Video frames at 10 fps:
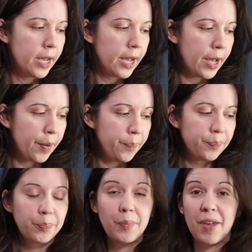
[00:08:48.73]

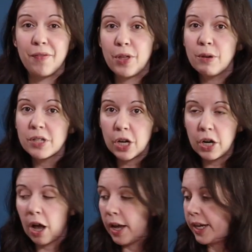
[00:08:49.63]
Um, if those are
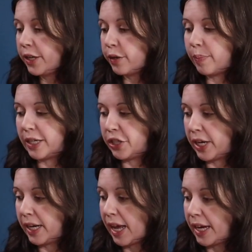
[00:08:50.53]
not in your
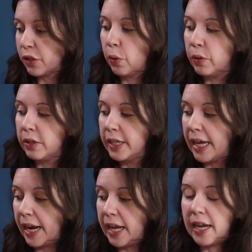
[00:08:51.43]
budget, I totally
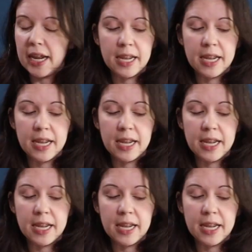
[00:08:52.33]
get it.